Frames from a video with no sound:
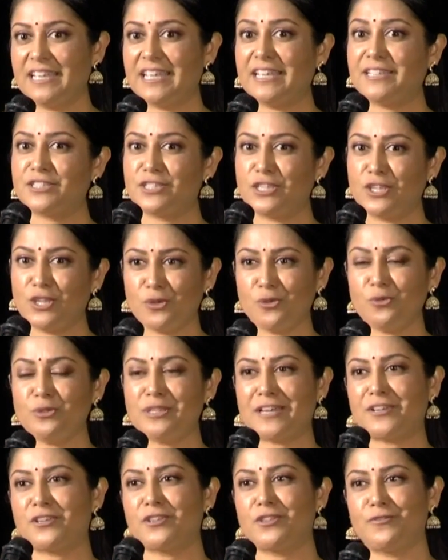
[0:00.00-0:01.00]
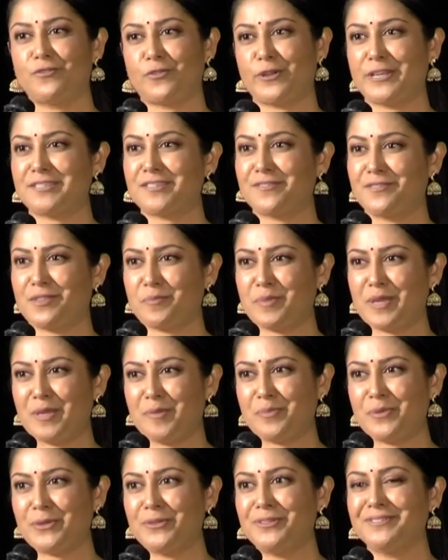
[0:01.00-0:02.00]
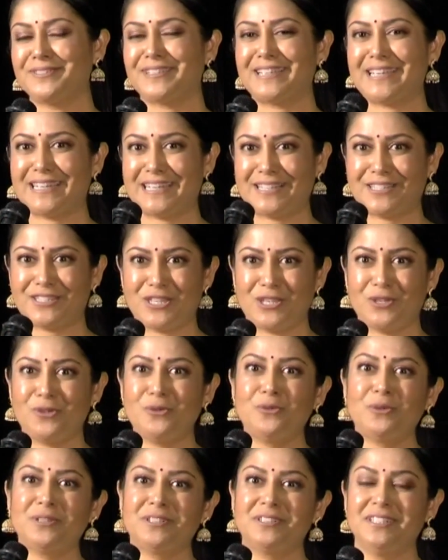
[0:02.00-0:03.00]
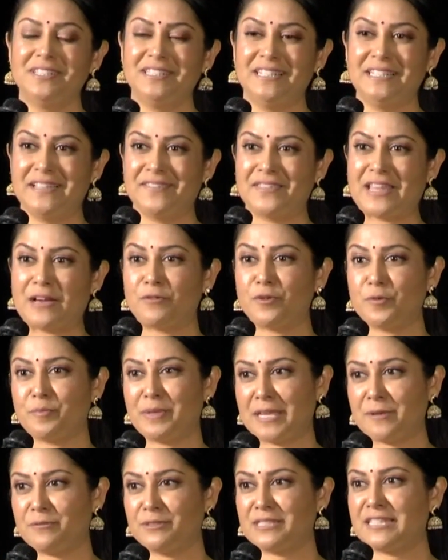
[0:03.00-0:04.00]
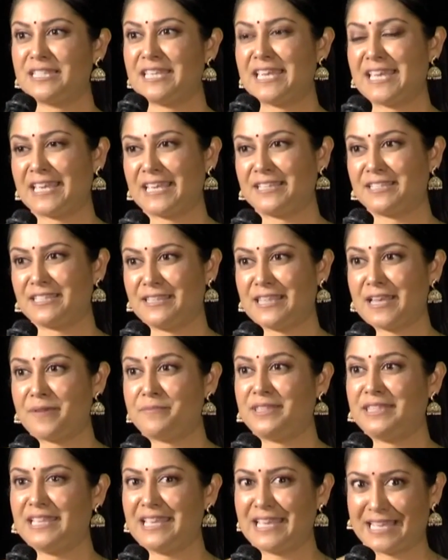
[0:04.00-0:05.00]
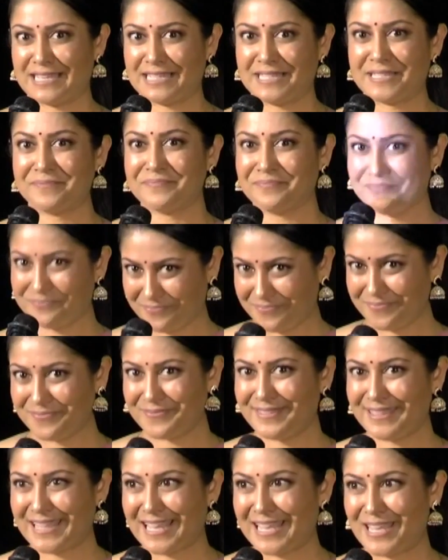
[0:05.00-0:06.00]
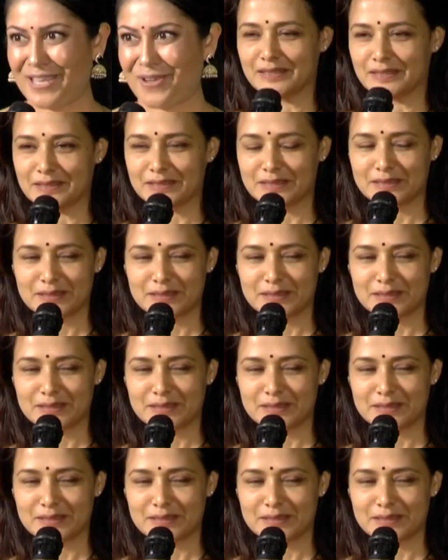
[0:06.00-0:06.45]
It's you that are the voice of the people, and it's you that will be able to take it to them in the end. Thank you.